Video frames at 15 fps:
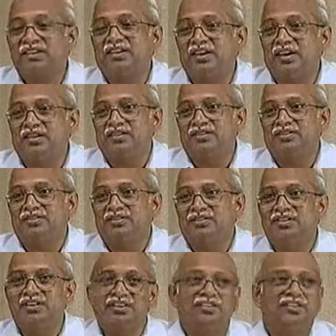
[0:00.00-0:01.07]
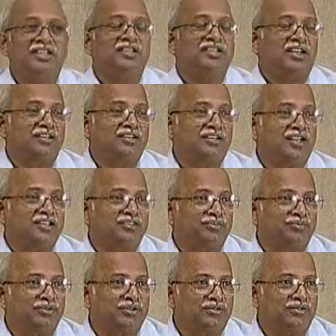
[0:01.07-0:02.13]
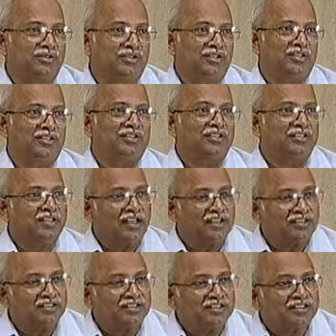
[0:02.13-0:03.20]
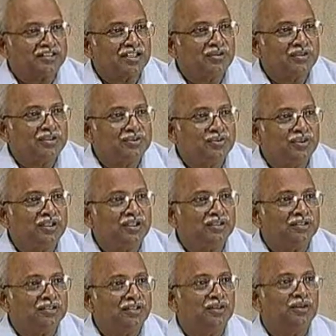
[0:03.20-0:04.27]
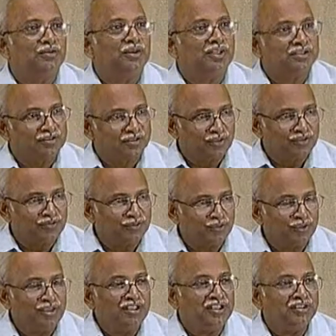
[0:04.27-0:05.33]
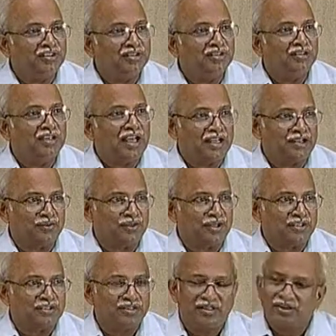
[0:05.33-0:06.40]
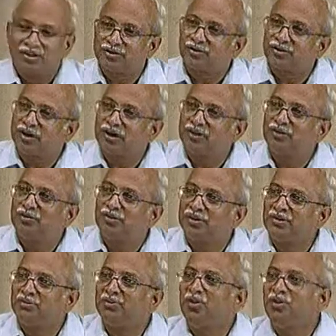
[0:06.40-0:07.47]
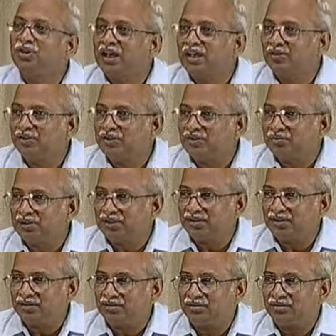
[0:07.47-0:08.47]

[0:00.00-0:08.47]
analysis, there is another assumption, that the analysis I was doing was not fully accurate. So I go for a more accurate method.